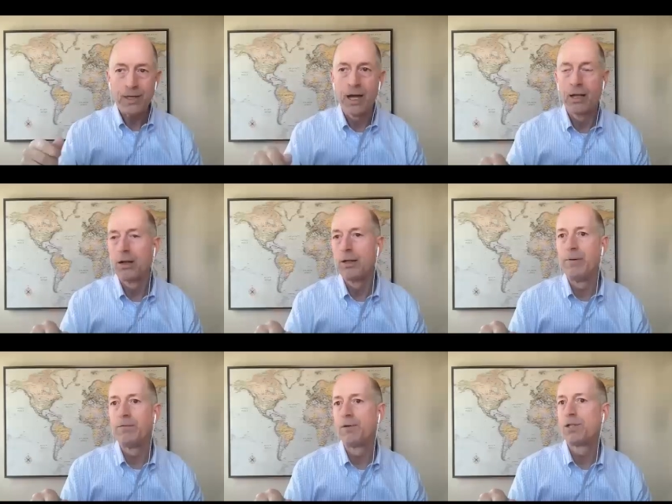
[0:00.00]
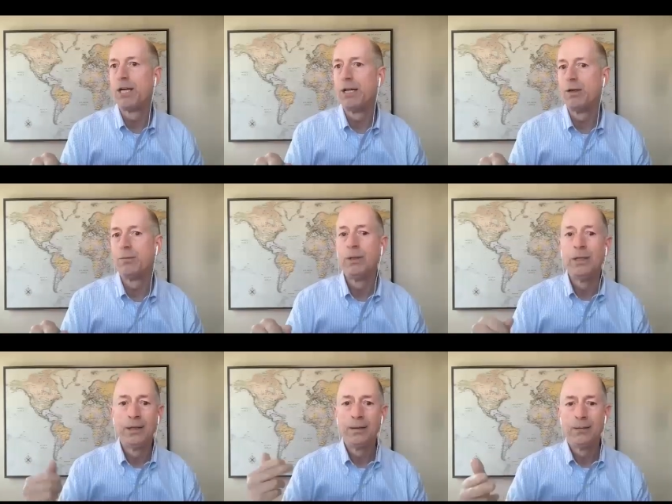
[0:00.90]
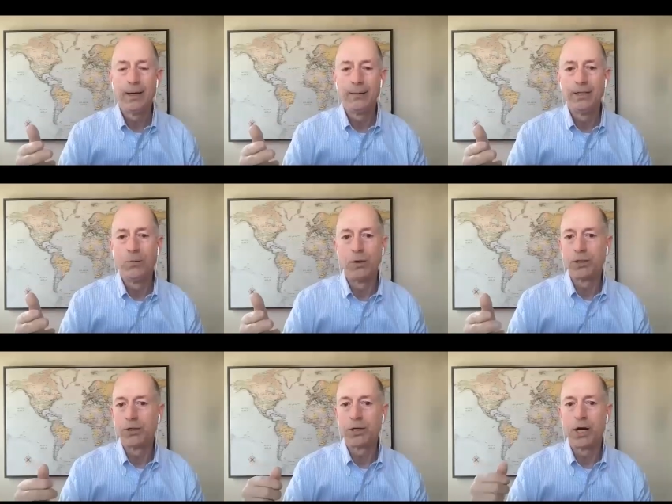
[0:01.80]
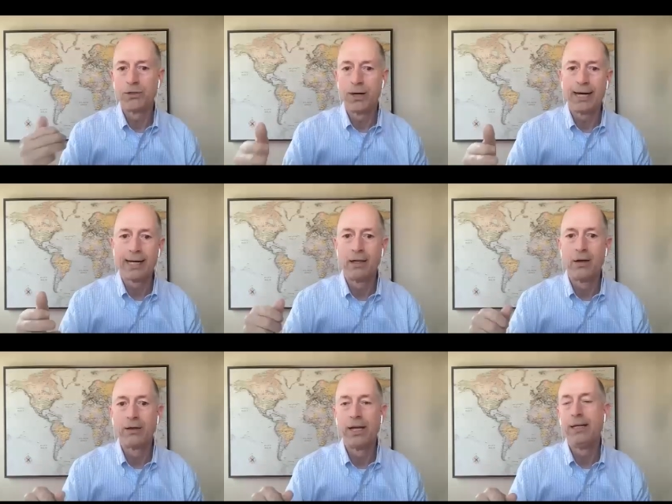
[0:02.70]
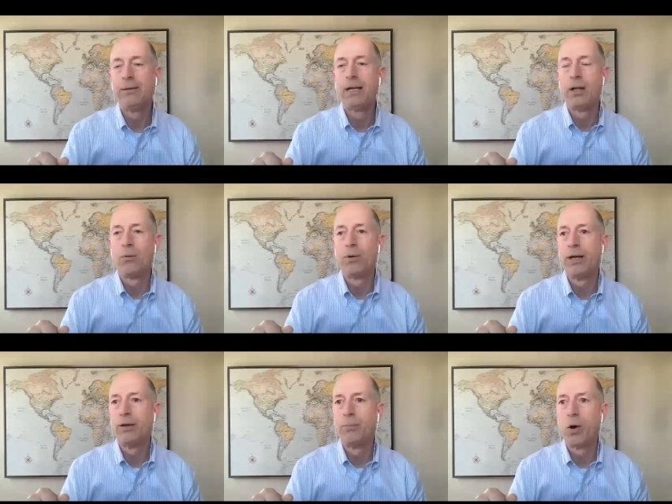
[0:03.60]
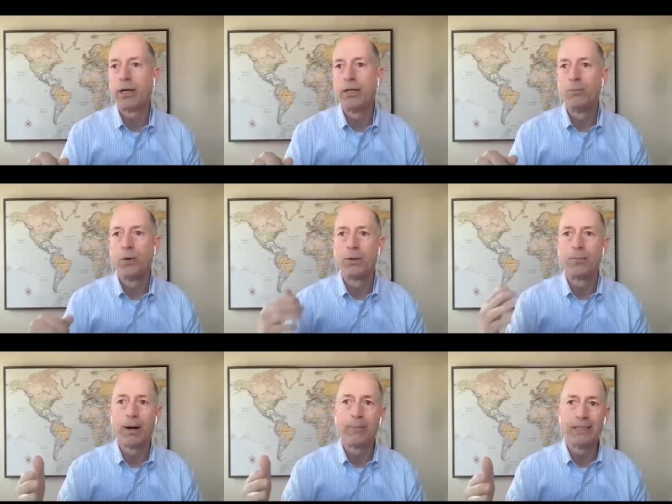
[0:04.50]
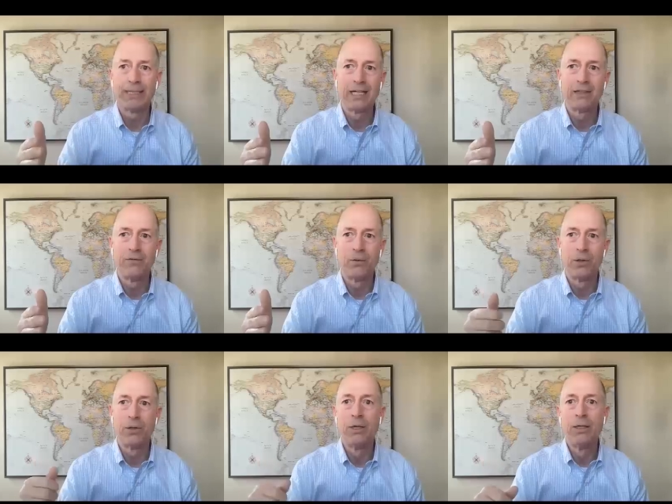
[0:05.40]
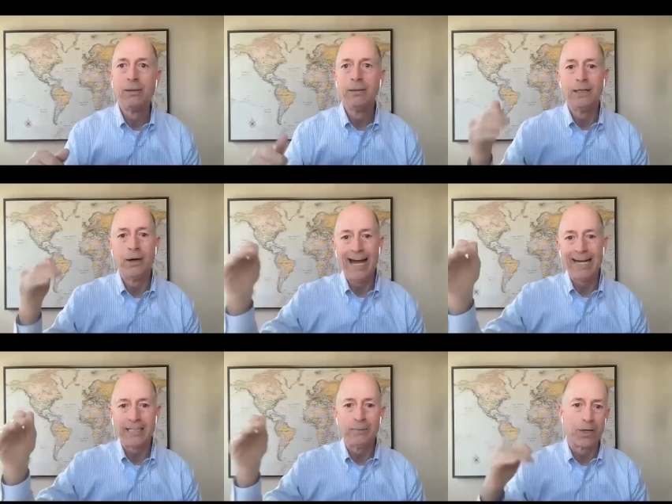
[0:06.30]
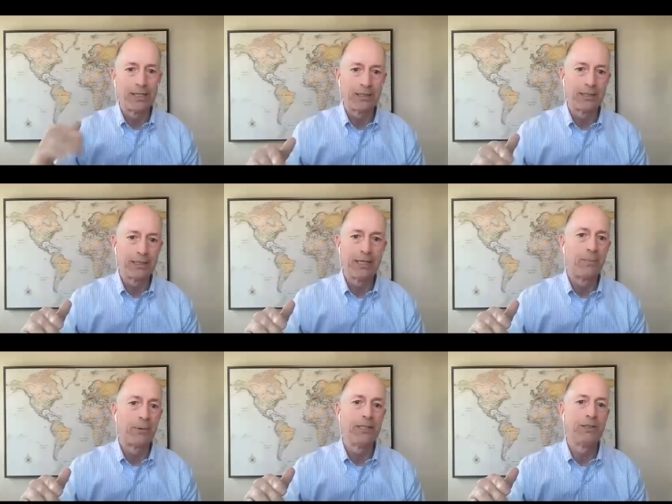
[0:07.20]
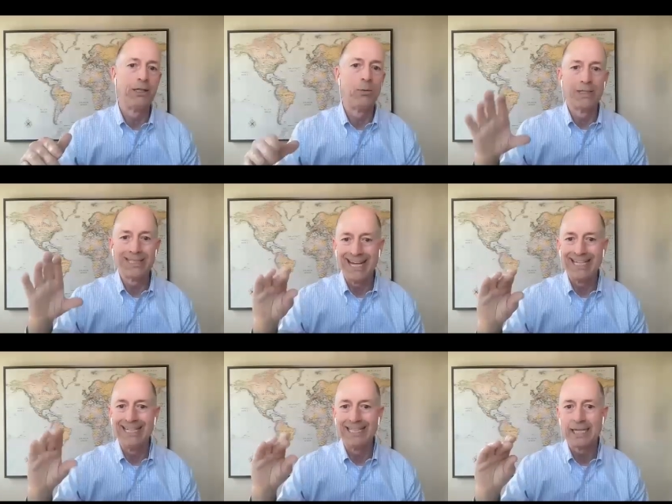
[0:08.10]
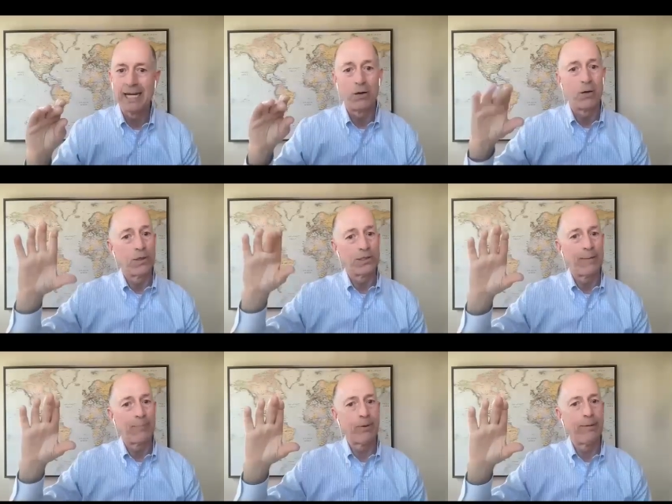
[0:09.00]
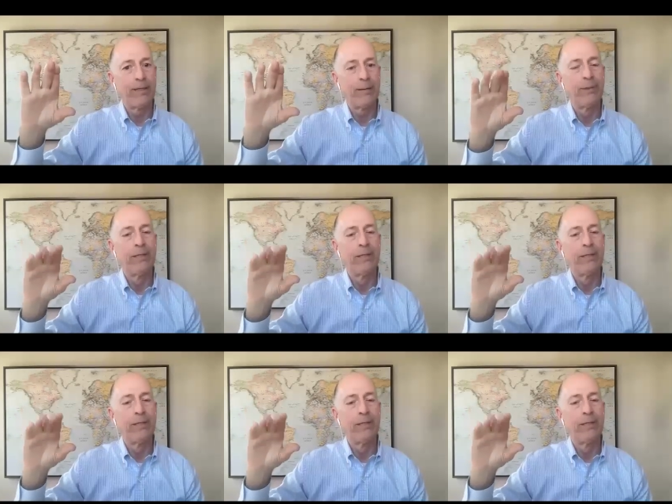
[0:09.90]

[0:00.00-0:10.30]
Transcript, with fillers: how long they've been for sale, you know, what's under contract, how long they, how long were they on the market, and what are properties selling for, you know, asking price to sale price, you know, what's that discount or what's that premium,